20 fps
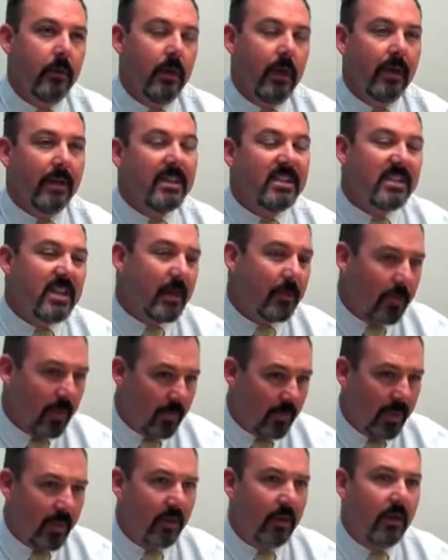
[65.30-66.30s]
at least
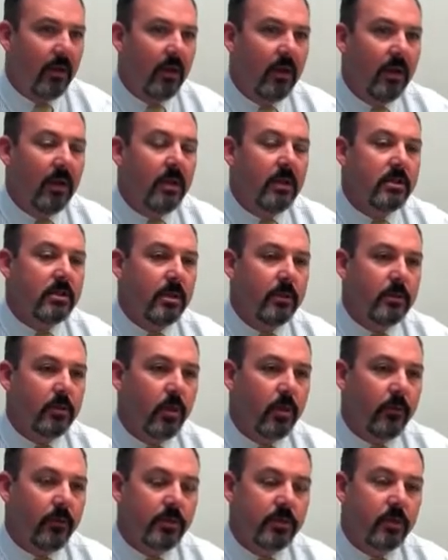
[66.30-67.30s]
implement some
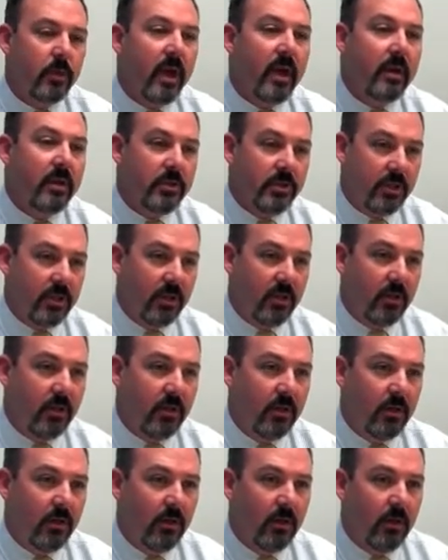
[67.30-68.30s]
sort of a strategy
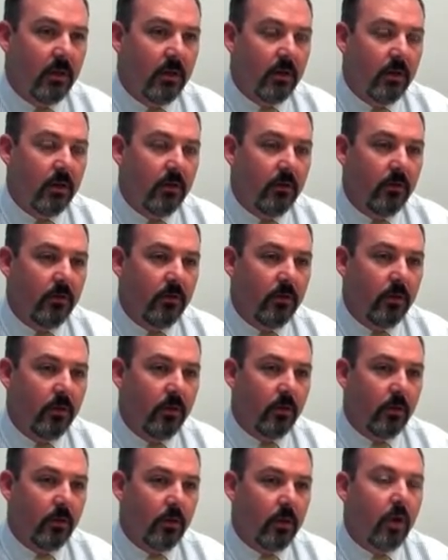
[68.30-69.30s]

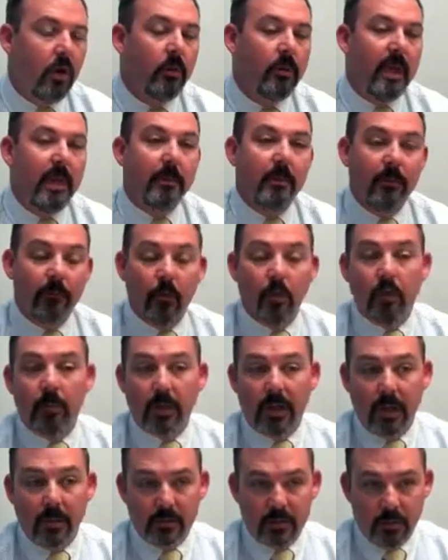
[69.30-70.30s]
to curb that before
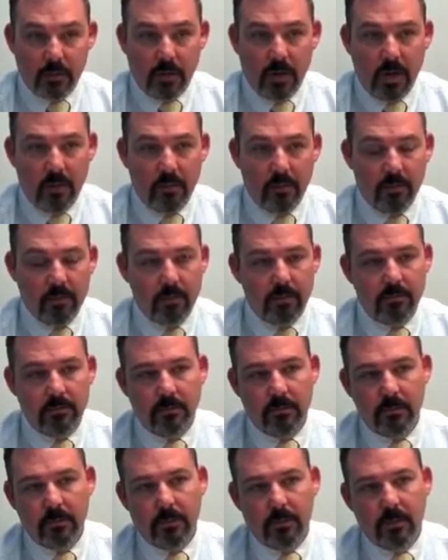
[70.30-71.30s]
it becomes a problem
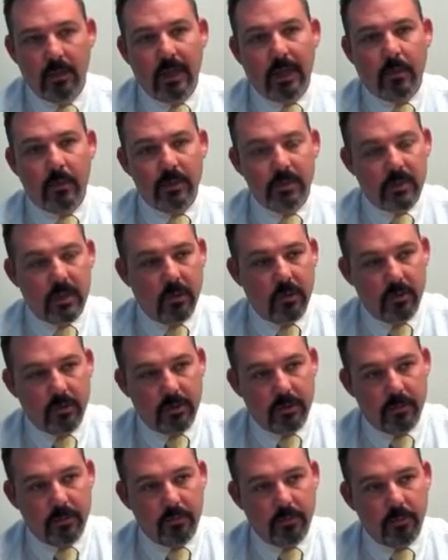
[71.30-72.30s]
like we saw with
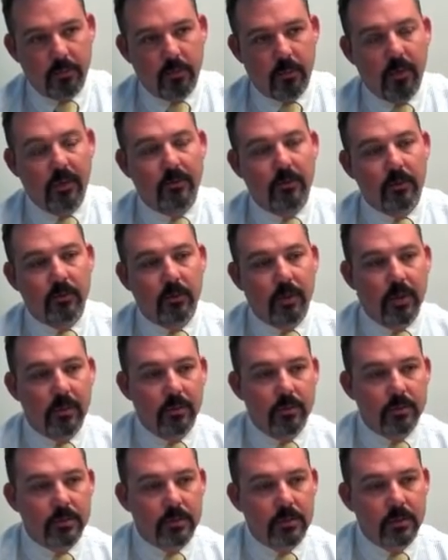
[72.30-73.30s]
previous
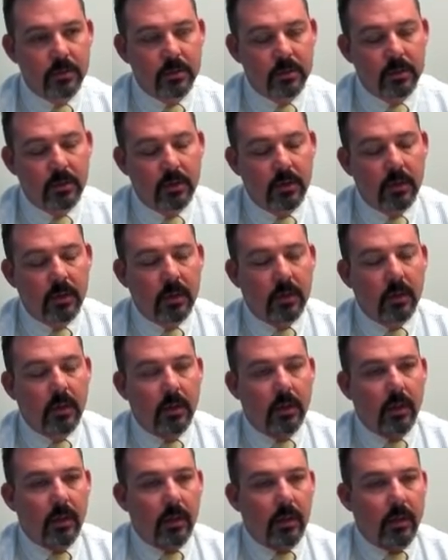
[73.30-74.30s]
problems.
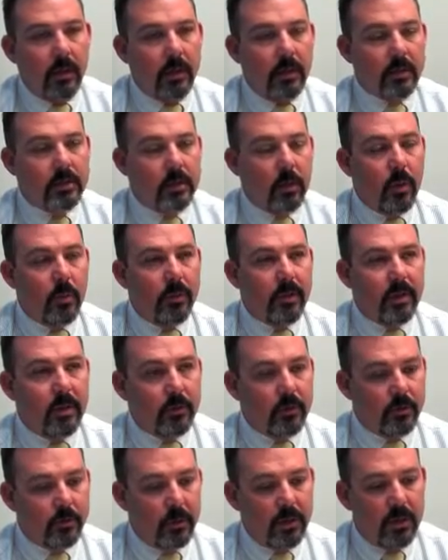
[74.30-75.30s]
And so what we
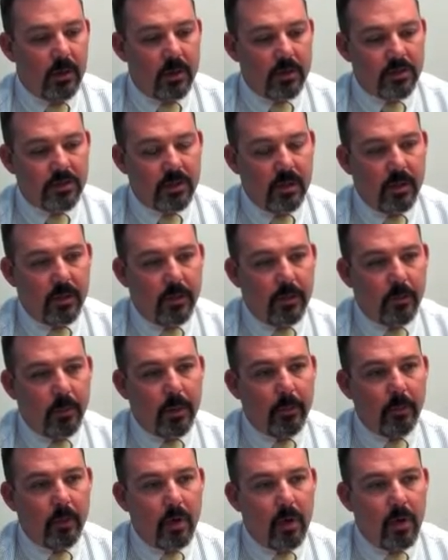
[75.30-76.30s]
did is we launched a
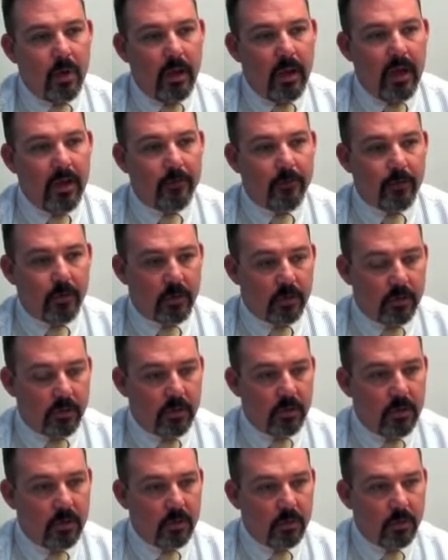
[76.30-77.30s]
three-pronged effort
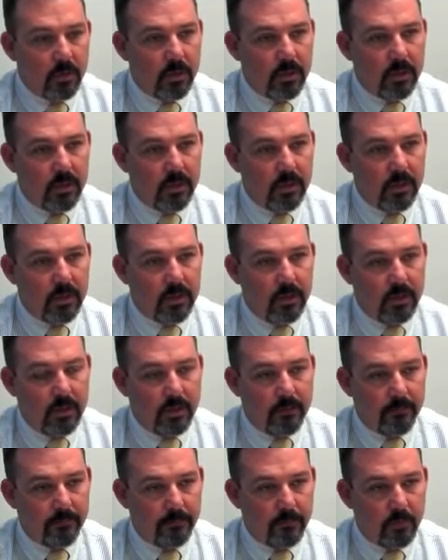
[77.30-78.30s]
really
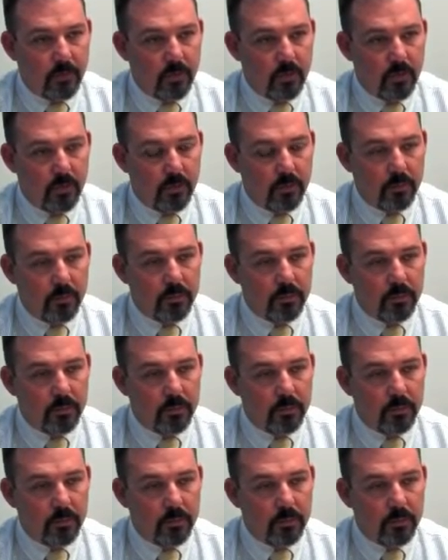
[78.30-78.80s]
to